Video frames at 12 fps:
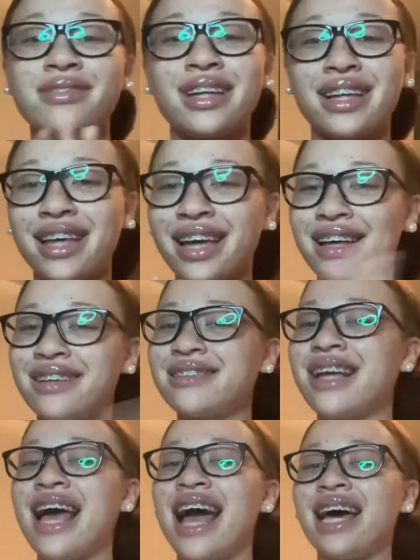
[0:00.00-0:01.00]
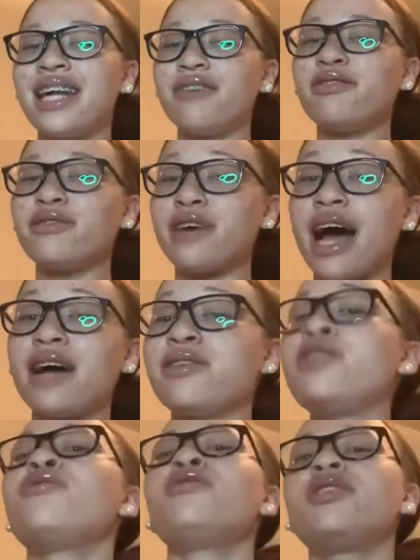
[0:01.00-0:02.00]
yeah, I never. I
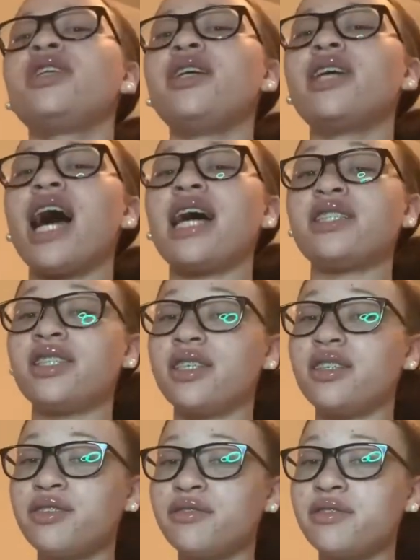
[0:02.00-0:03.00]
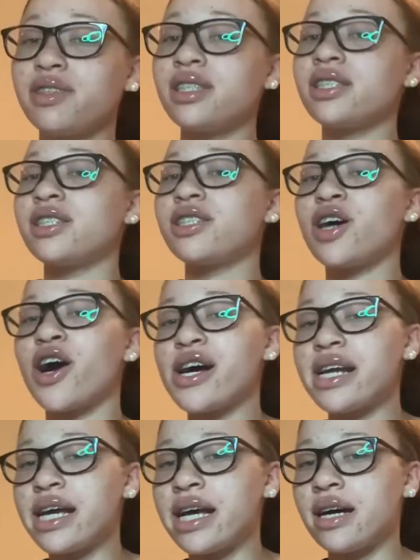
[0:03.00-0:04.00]
usually I should have
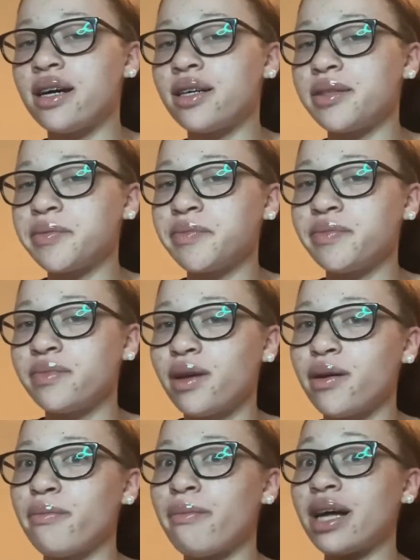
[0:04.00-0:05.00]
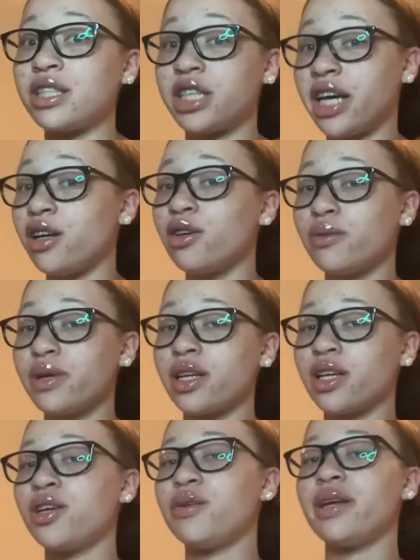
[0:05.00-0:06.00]
started um my channel with a
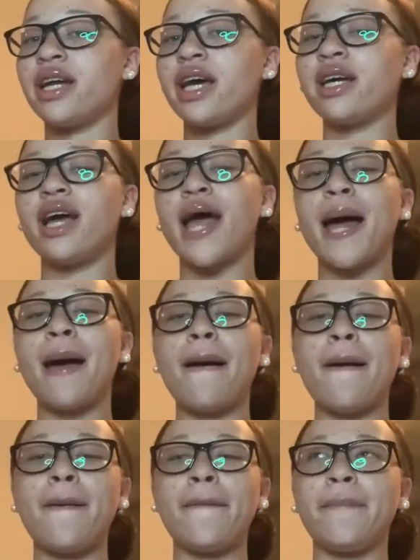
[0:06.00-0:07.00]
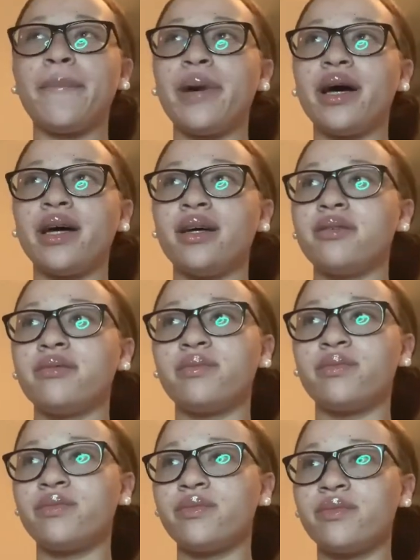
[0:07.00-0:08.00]
Q&A, but
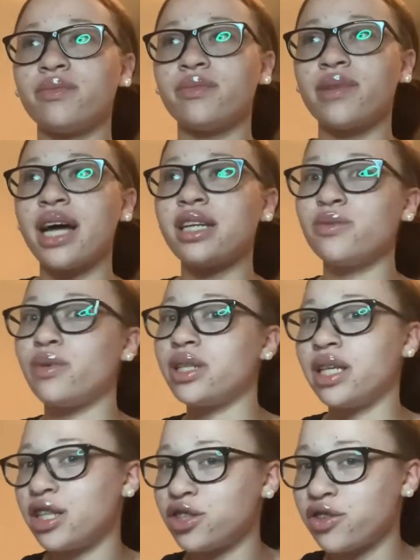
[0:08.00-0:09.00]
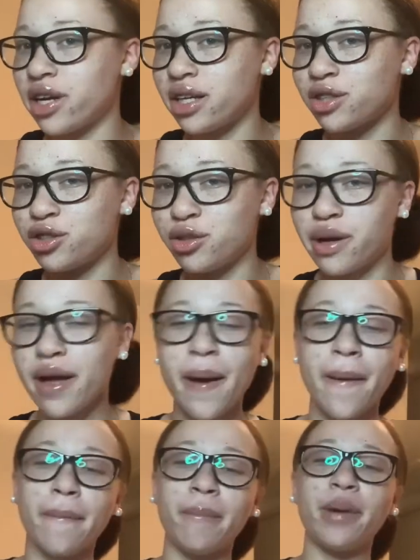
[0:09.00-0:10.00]
I just wanted to get straight into it.
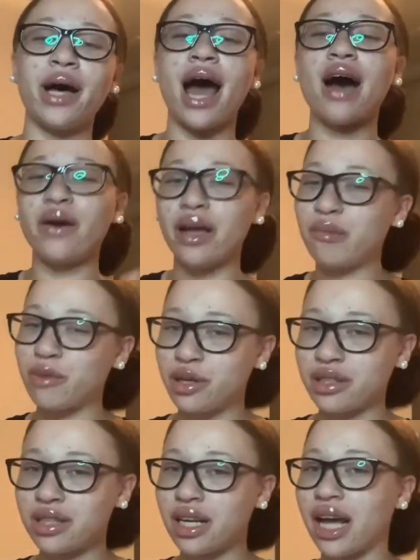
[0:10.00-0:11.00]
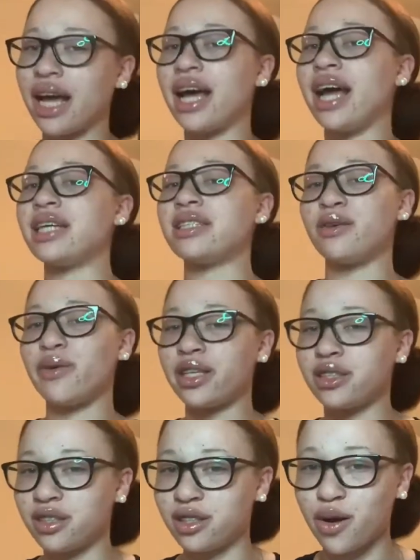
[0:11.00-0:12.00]
But I'll get more into that as the
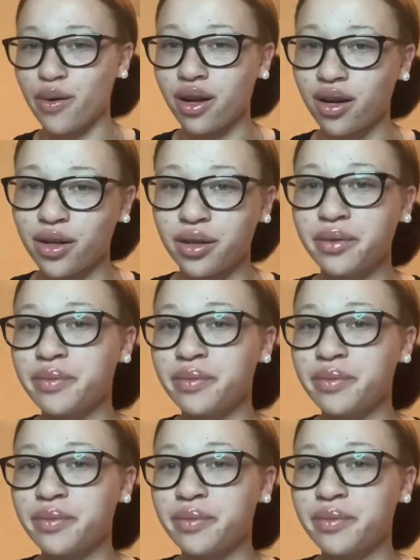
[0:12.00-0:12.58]
questions go along.